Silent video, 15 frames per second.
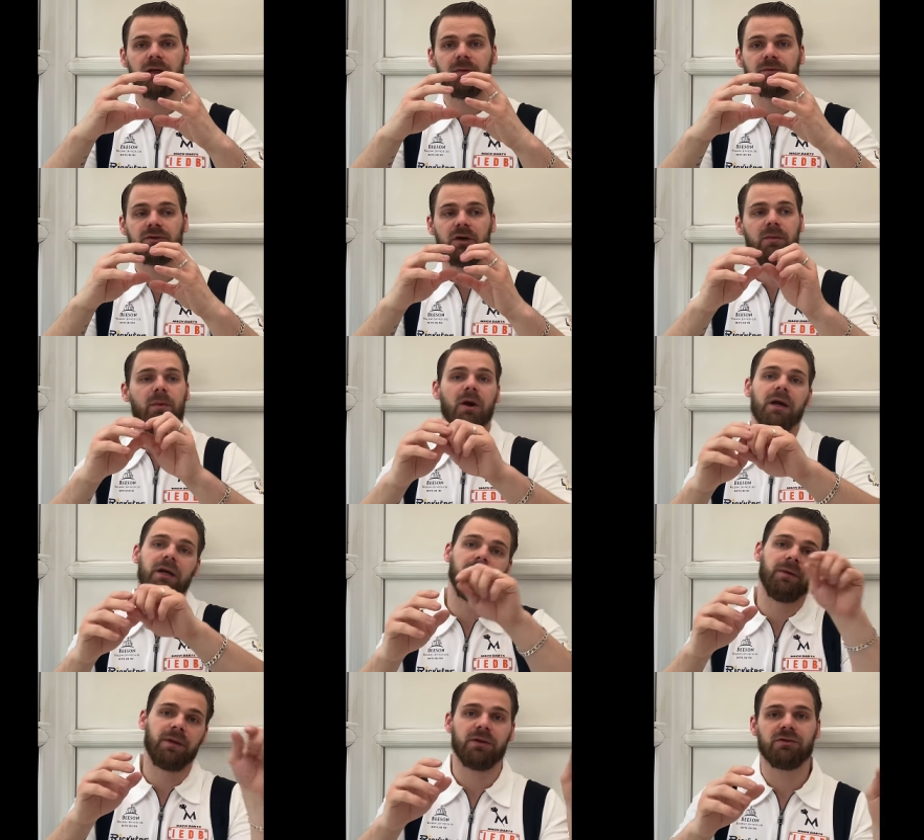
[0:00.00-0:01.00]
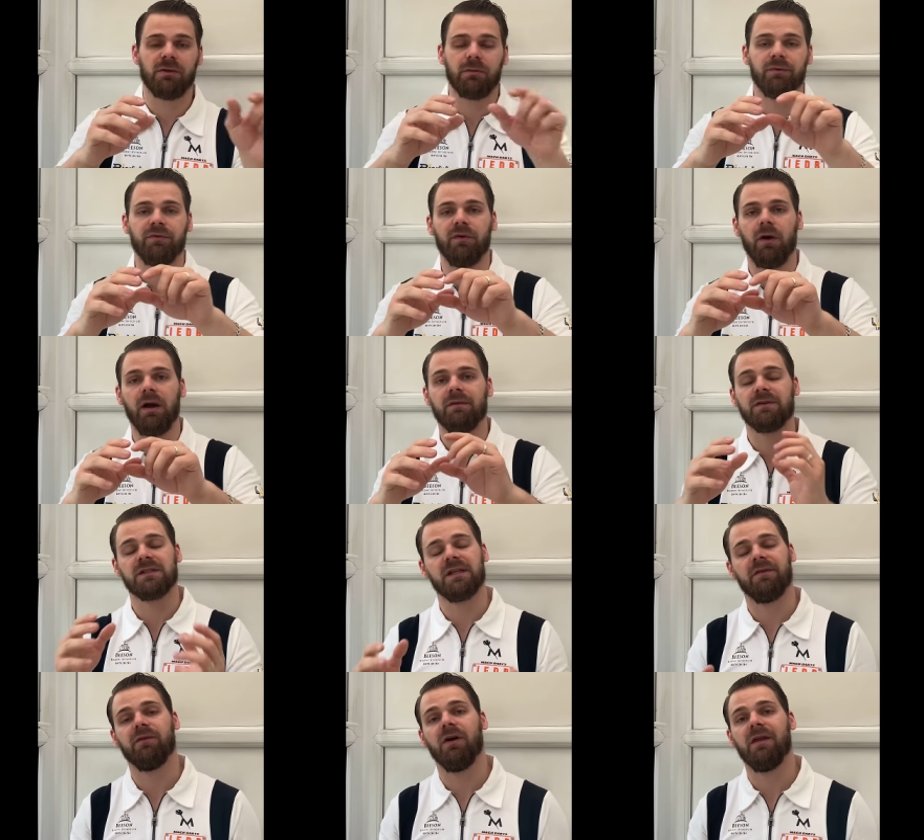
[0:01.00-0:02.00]
So I might go in the treble 5 and
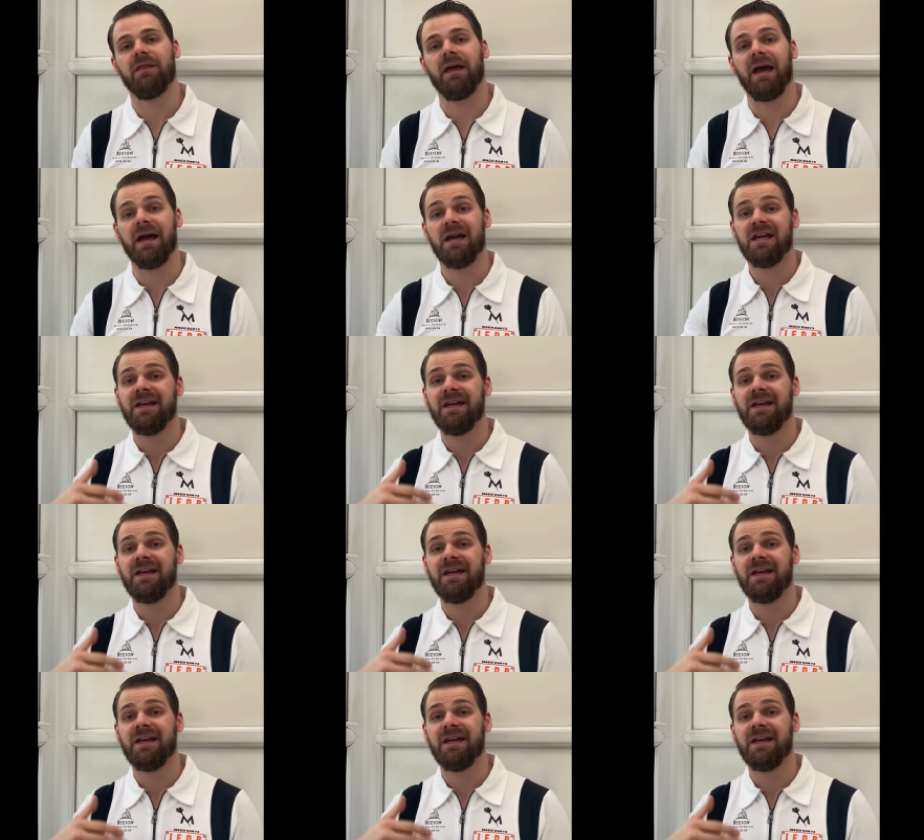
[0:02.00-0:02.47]
stuff like that.